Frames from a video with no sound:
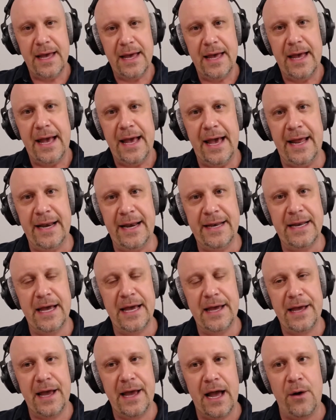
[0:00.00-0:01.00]
And
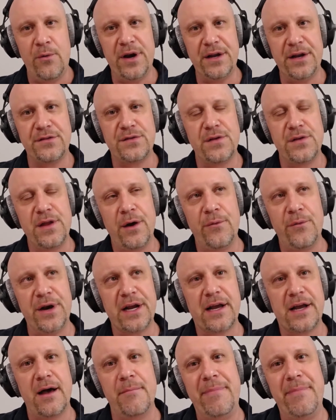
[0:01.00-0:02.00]
I want to
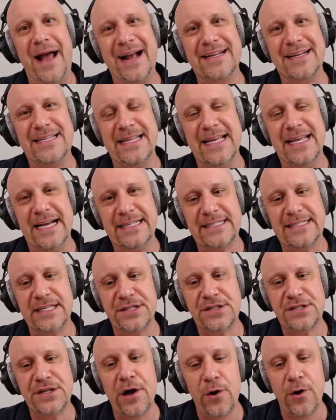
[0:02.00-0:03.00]
come back to this.
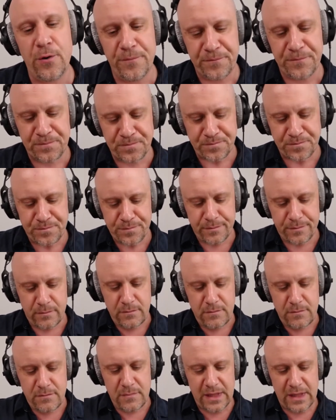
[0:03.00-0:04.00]
So
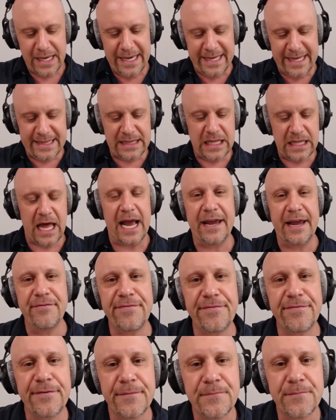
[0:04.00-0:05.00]
in
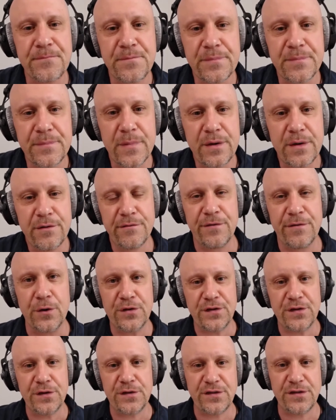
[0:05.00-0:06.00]
life
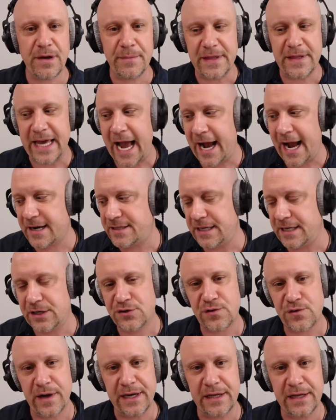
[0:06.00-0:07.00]
versus some of the acting
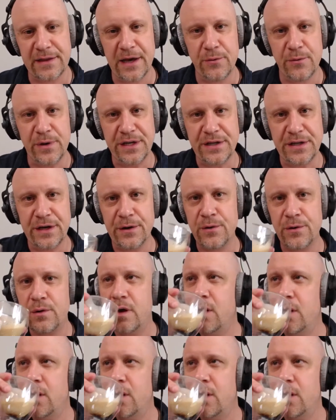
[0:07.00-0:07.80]
training that we do,